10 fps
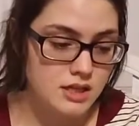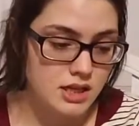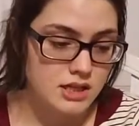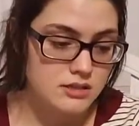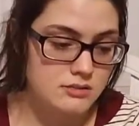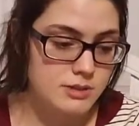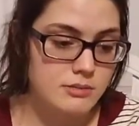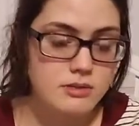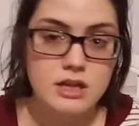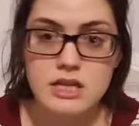you'll be able to
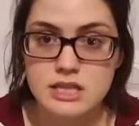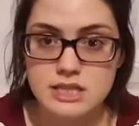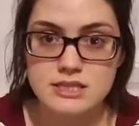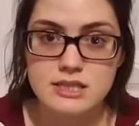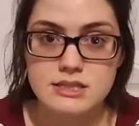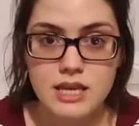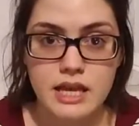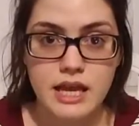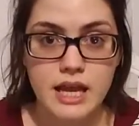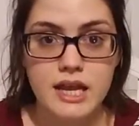look at this and say,
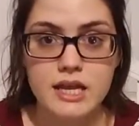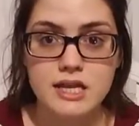hey,